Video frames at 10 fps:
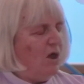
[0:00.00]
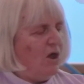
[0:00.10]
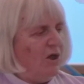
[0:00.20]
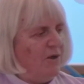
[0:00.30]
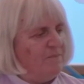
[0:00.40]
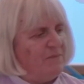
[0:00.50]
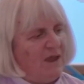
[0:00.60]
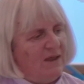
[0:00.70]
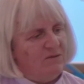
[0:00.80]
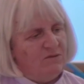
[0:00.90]

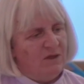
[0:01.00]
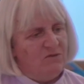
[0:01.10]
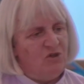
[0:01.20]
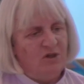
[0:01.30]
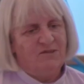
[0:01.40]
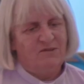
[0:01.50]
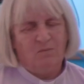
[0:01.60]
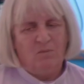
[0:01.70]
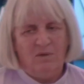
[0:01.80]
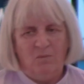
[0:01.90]
and just
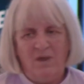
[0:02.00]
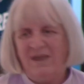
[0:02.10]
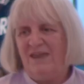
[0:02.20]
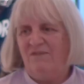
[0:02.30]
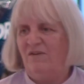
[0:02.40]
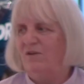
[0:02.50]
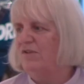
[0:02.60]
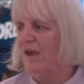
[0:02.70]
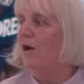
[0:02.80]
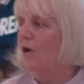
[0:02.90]
where he feels
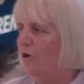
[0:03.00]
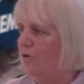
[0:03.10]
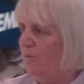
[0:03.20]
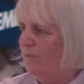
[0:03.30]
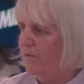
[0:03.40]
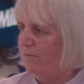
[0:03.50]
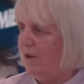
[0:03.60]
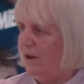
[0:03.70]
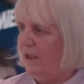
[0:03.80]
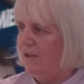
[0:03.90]
at home,
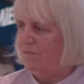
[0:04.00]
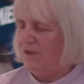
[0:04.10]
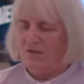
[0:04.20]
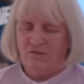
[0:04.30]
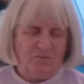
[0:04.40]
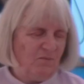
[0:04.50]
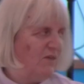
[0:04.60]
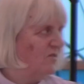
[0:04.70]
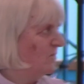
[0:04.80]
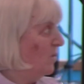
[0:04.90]
really.
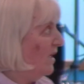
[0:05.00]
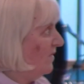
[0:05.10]
That's where